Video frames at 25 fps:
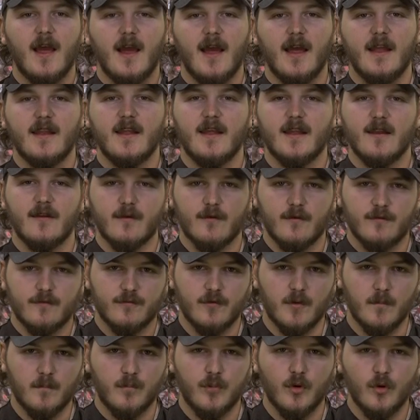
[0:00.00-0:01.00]
And then
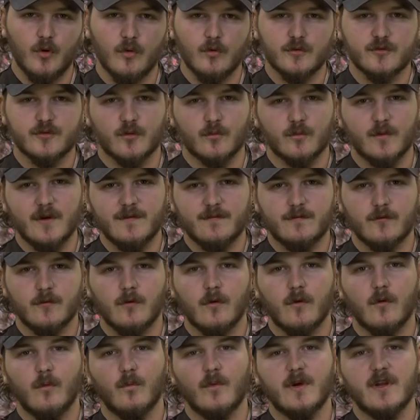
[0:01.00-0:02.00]
from pool to
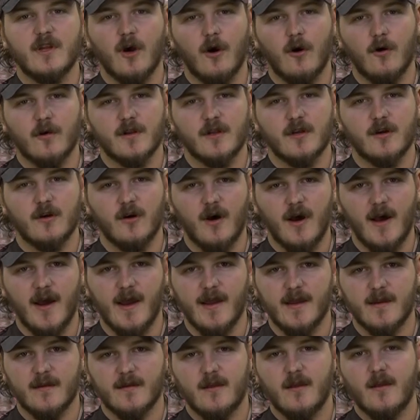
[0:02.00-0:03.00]
riffle, we call it a
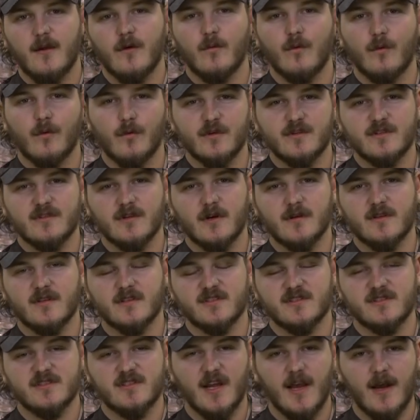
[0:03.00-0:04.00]
glide, where we start to
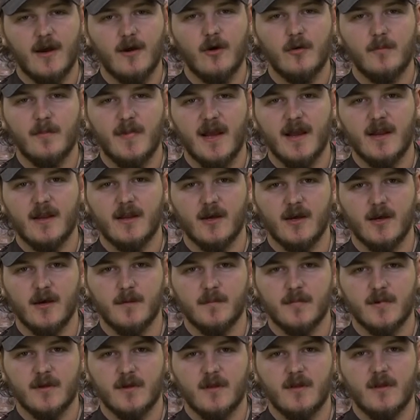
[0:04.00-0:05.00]
shallow back
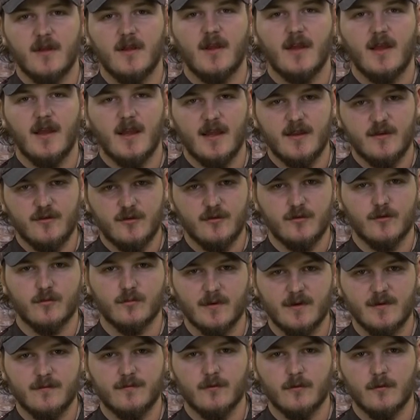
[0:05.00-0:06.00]
up into the
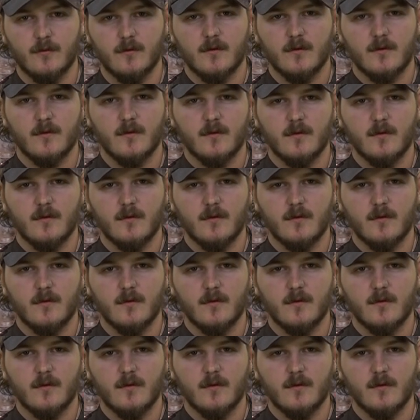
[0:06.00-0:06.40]
riffle